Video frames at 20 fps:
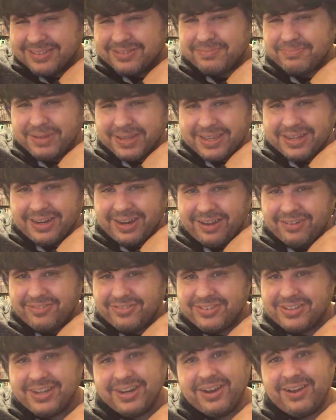It's big
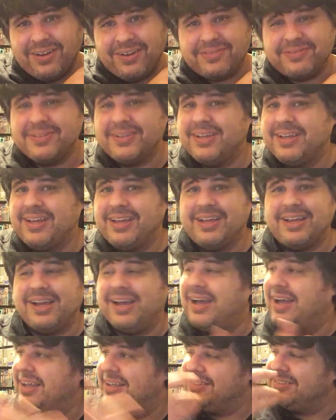enough, you know,
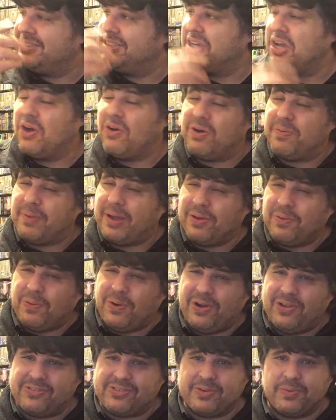to go on my
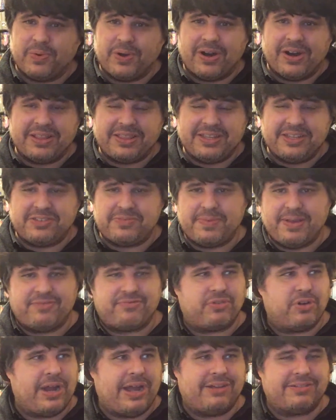wall somewhere. I think it's
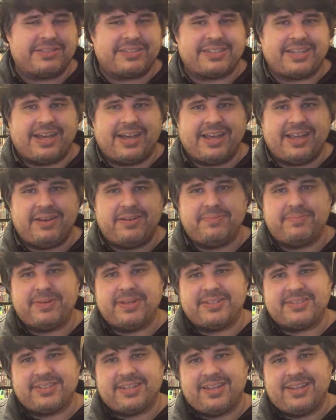meant for outside,
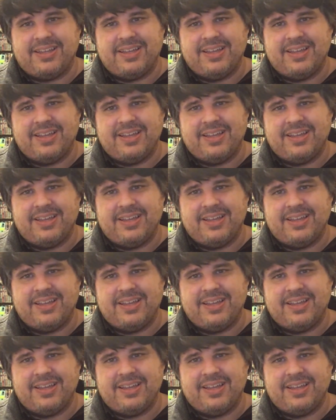but